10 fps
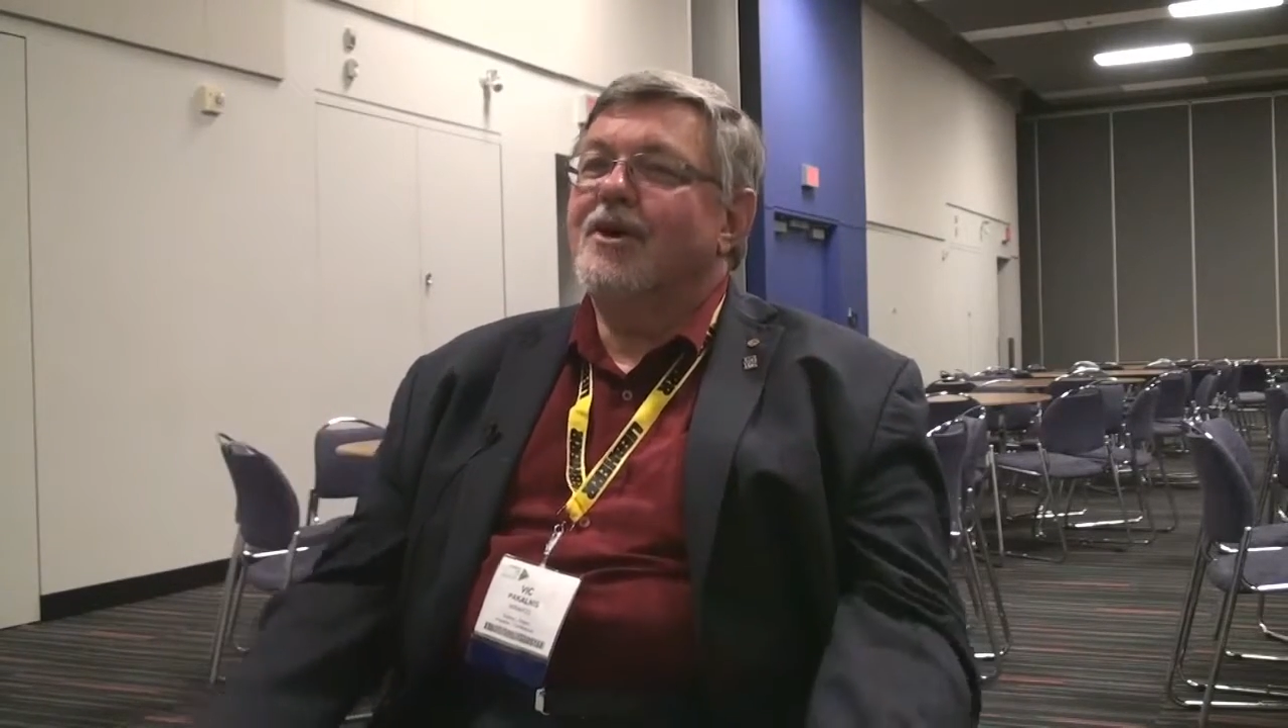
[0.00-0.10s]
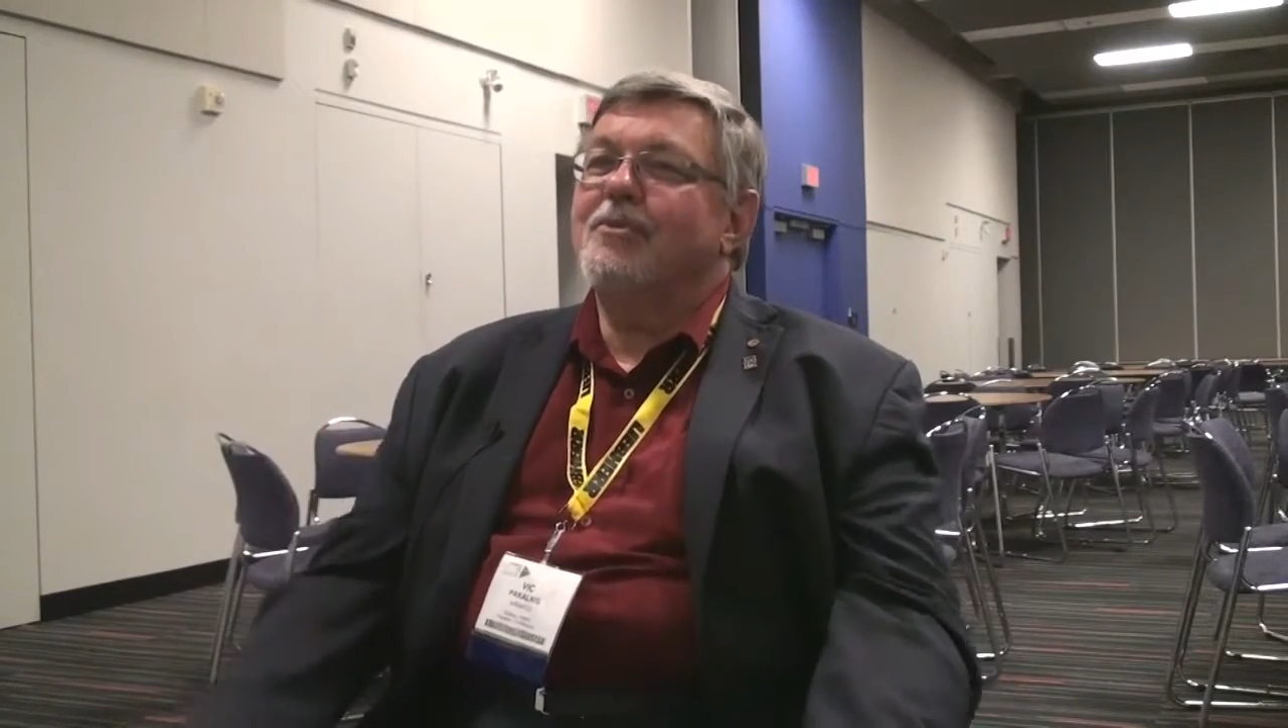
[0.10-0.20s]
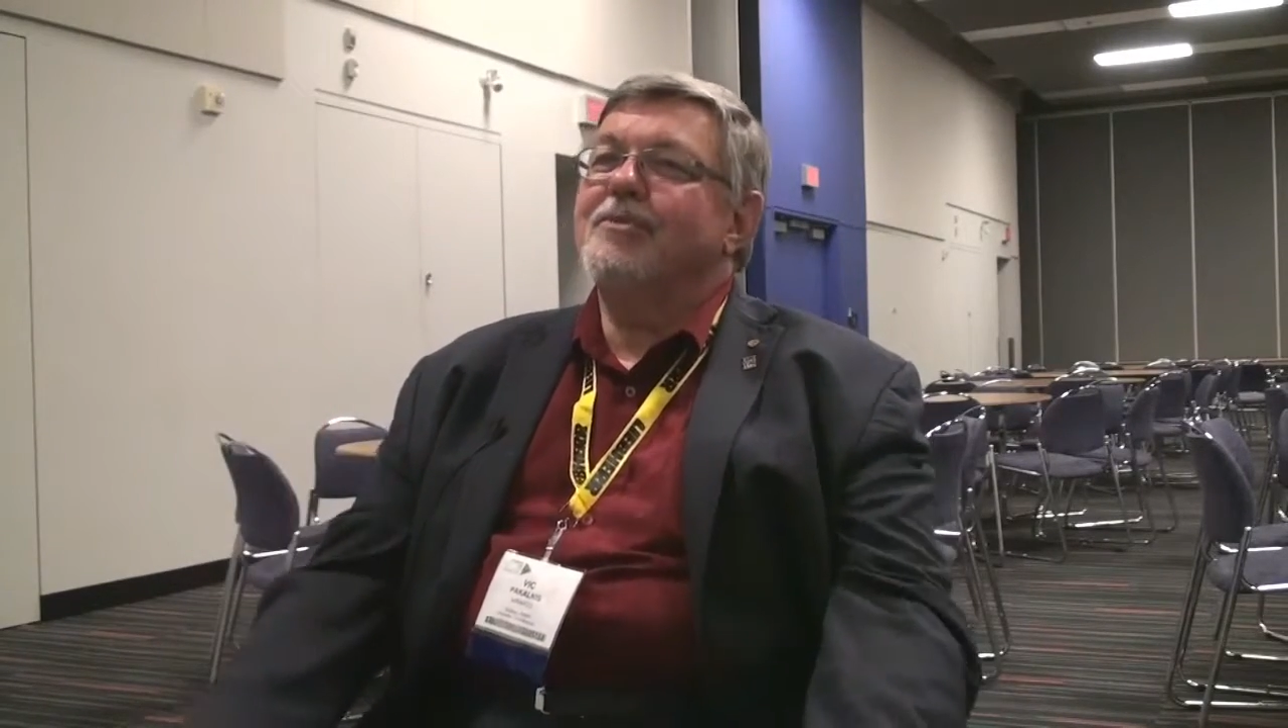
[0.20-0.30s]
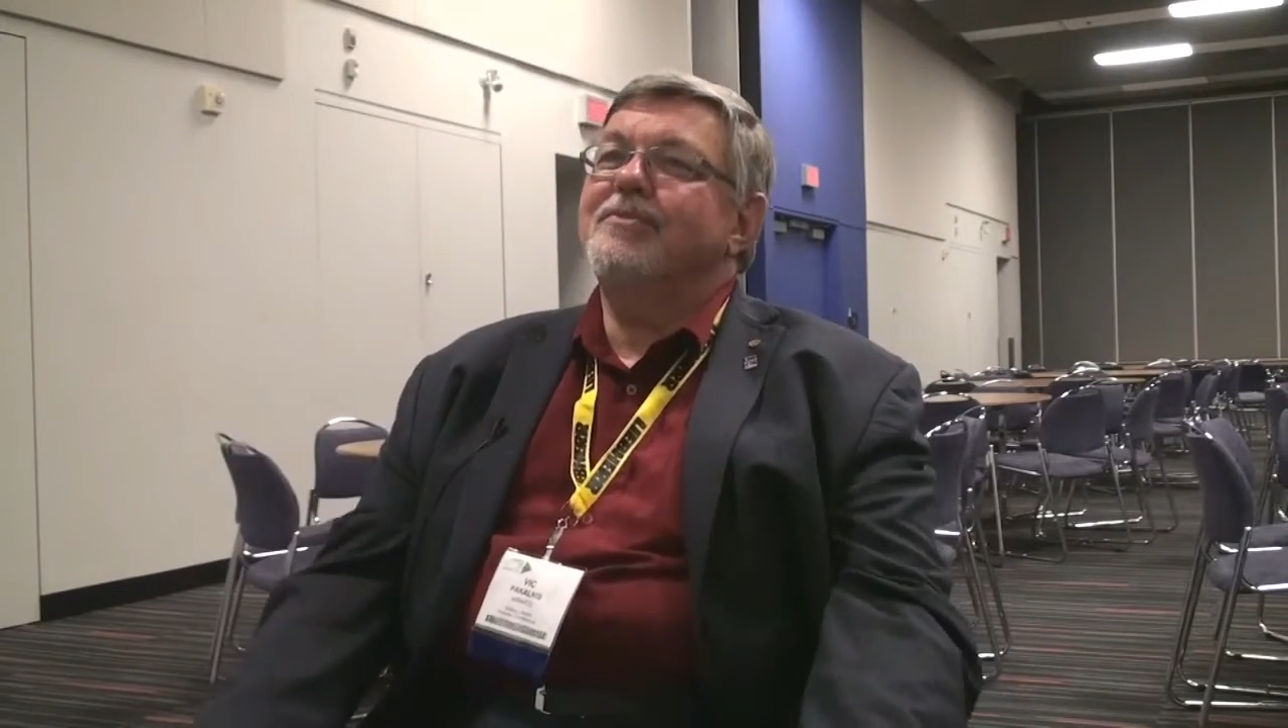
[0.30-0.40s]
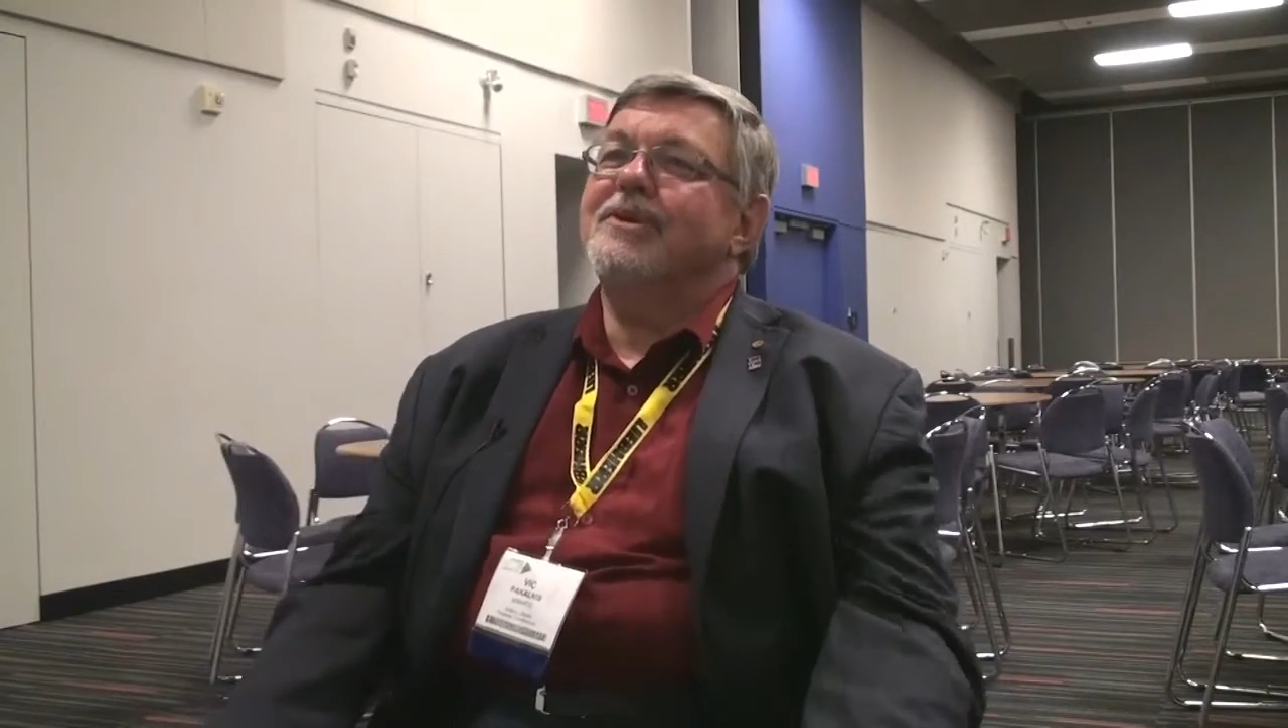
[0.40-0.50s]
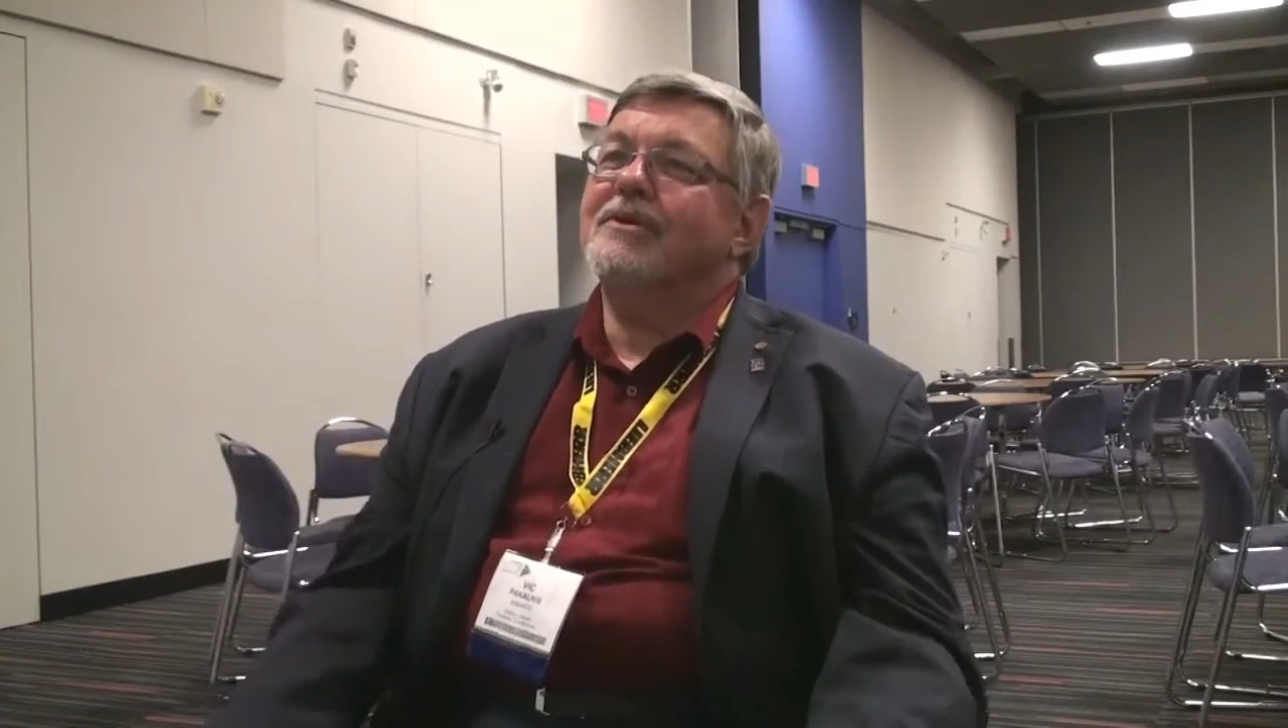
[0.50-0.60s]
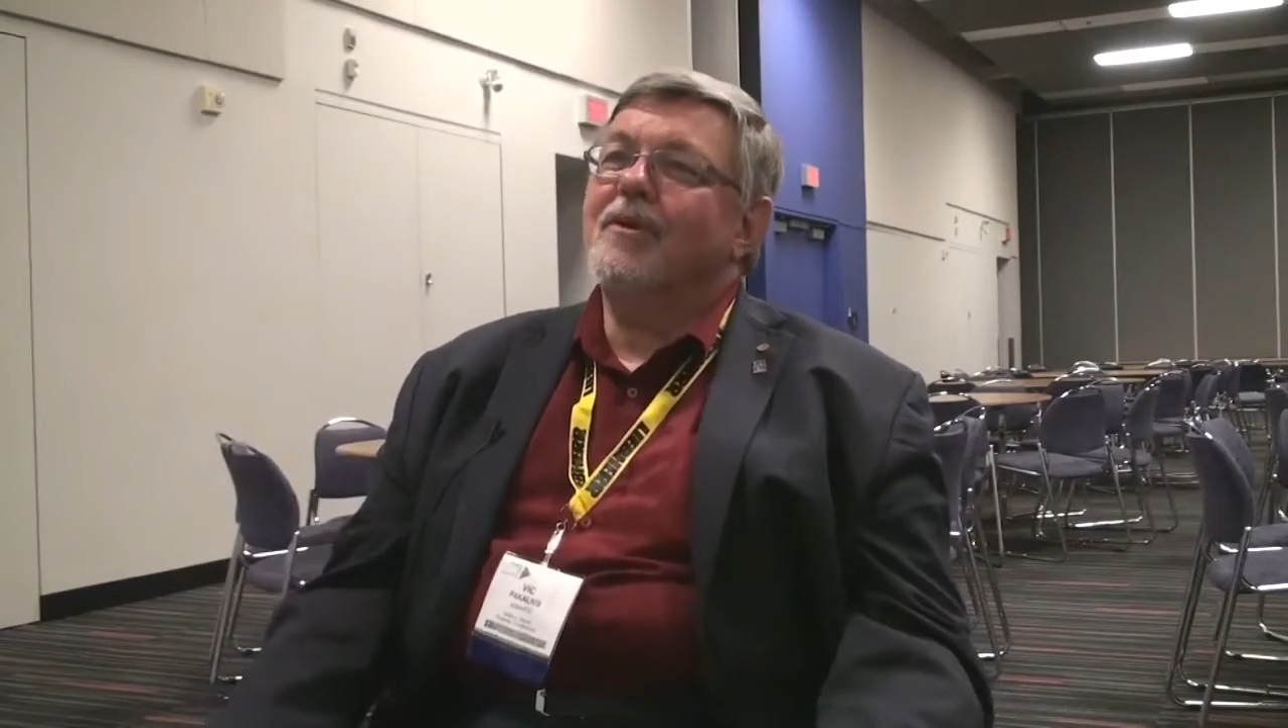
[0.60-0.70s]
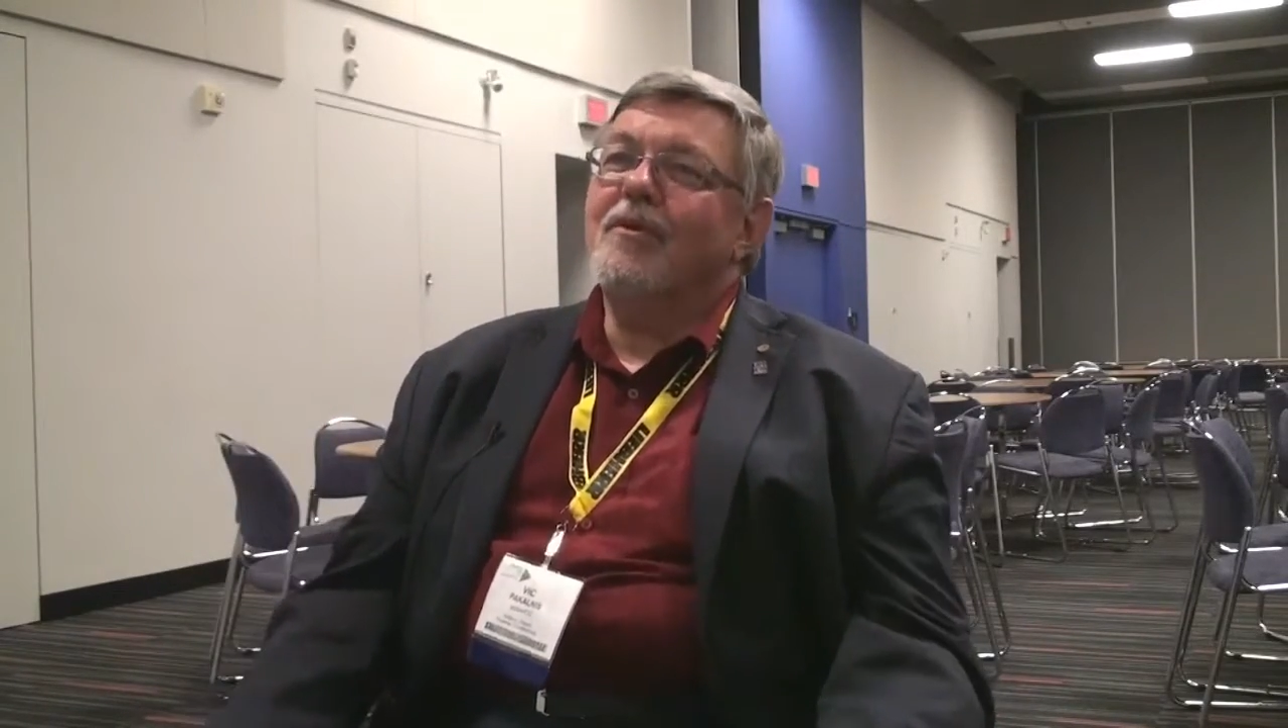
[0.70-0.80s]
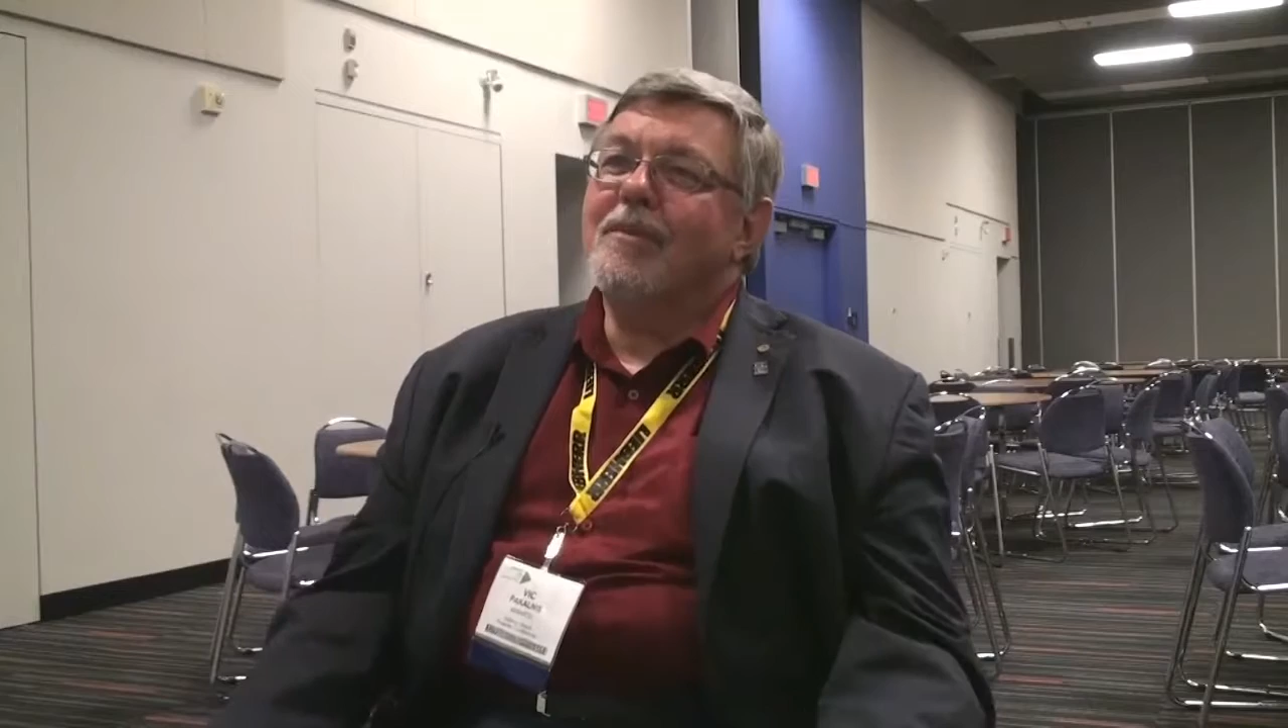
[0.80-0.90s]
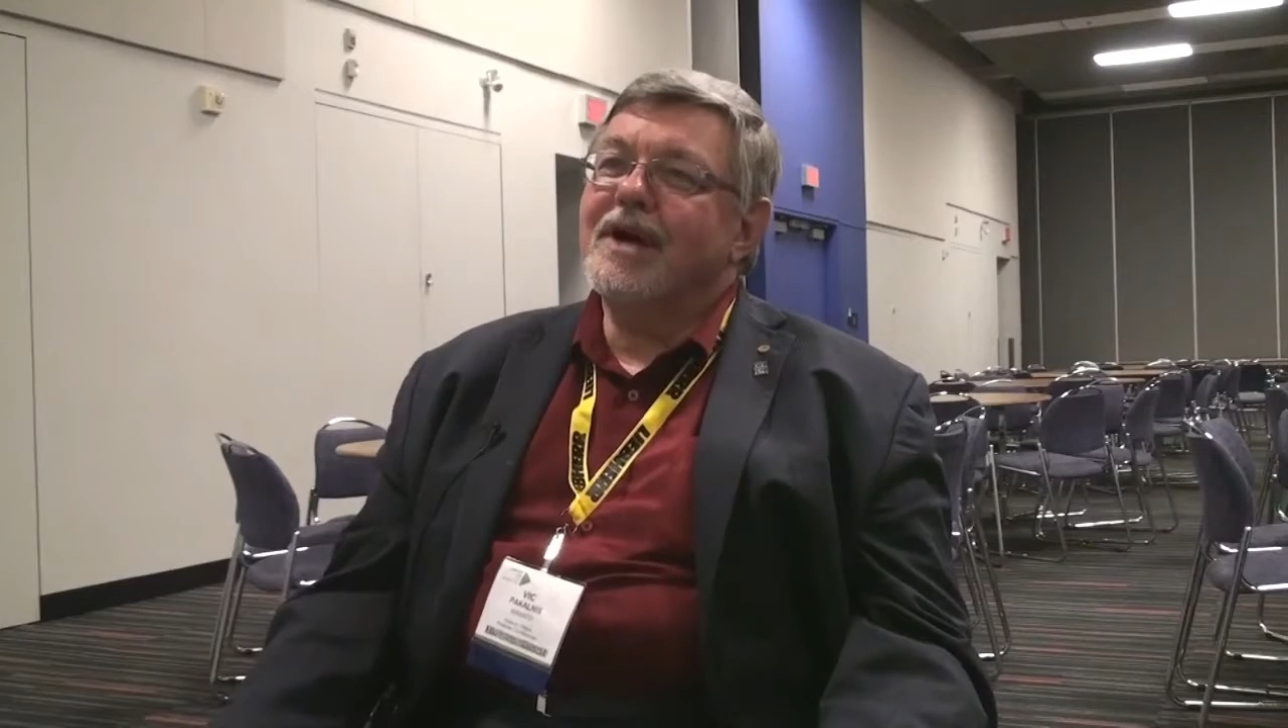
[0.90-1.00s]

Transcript: open pit gold